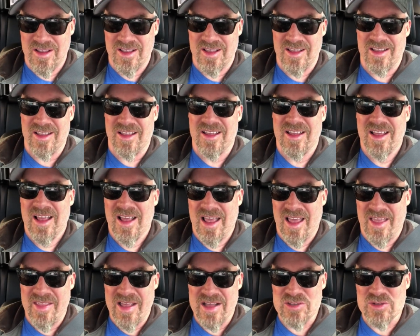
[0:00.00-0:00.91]

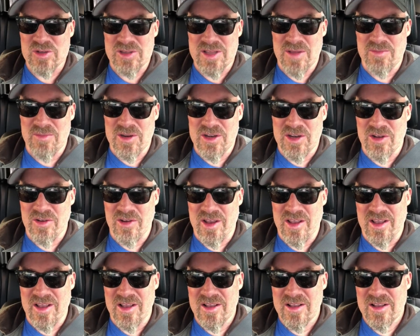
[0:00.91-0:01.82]
and that's what they've been
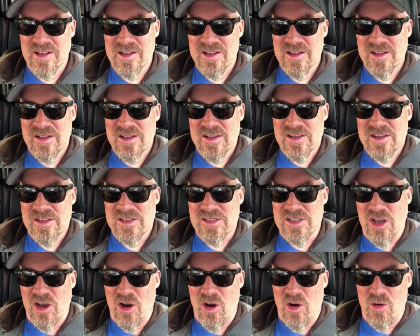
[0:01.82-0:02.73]
doing.
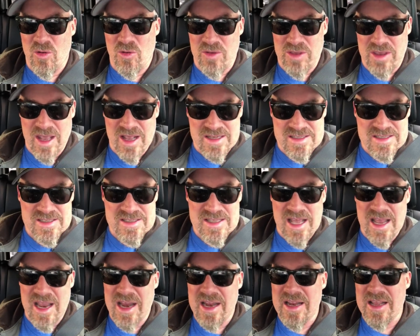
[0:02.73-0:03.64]
So, yes,
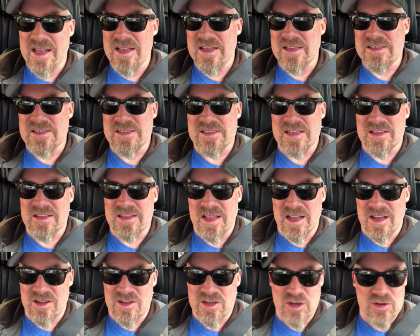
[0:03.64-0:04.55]
the 80s,
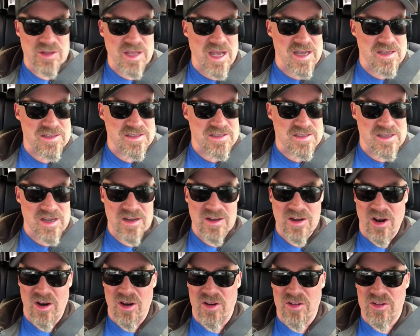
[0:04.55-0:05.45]
then
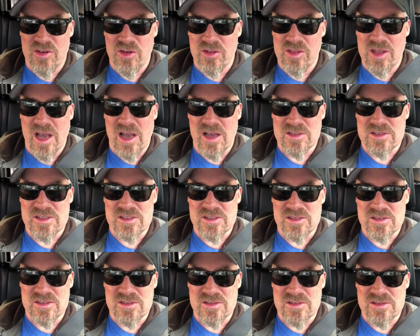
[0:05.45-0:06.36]
2000, uh,
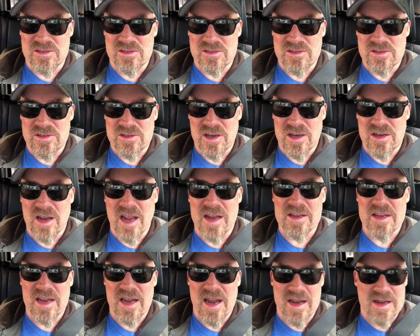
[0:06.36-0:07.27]
2000
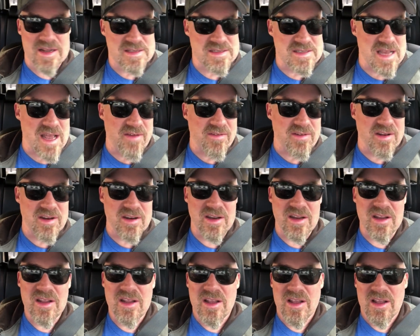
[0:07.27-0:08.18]

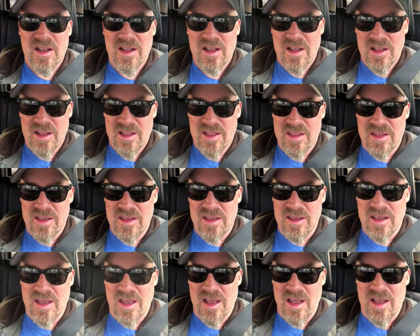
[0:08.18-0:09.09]
1987,
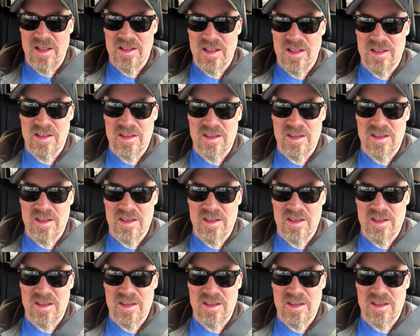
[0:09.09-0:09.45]
the uh, then